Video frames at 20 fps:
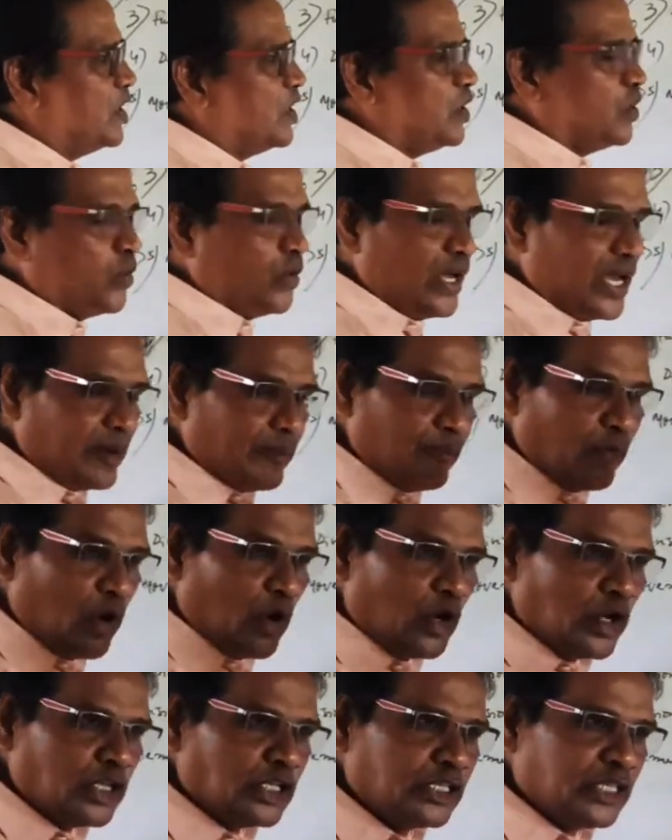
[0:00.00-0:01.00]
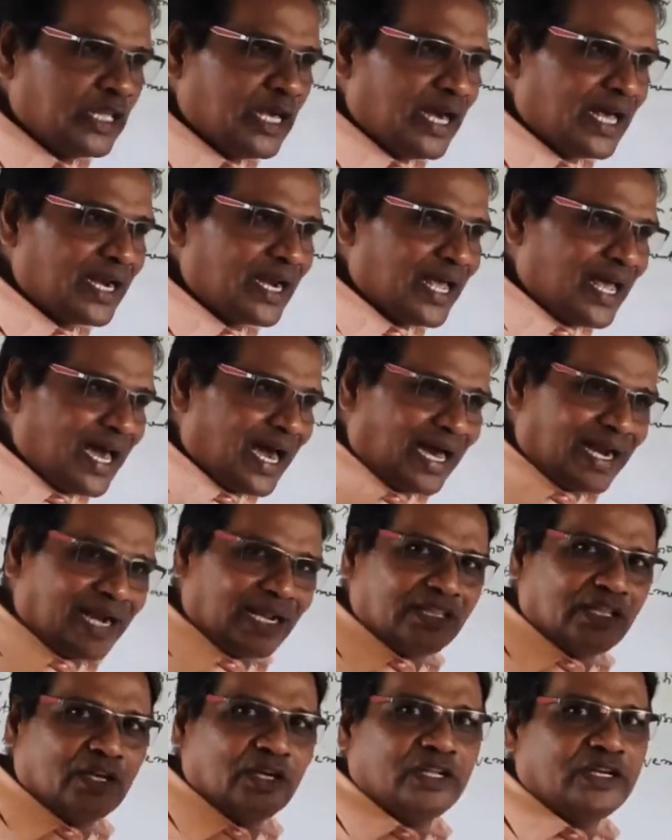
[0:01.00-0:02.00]
Where ball is there,
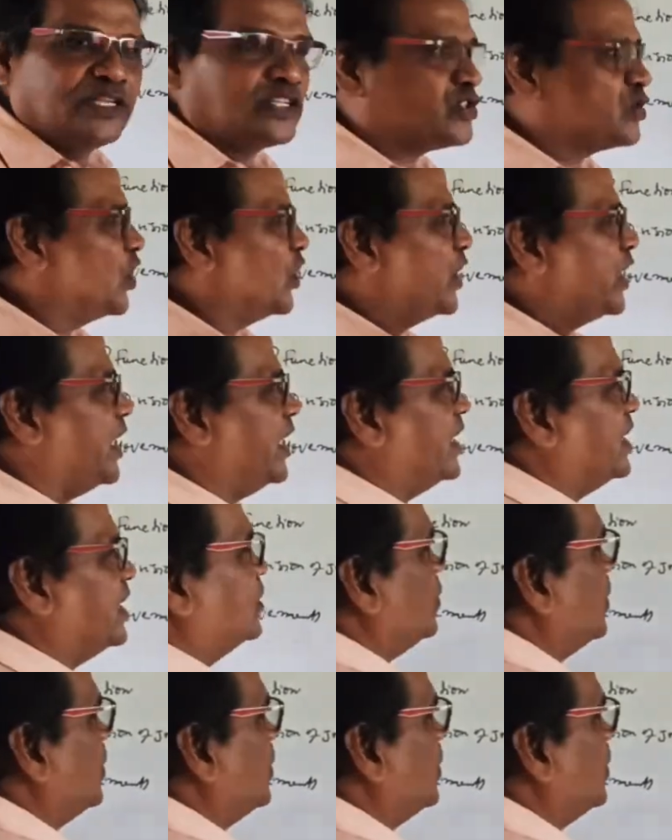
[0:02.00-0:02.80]
another is socket. So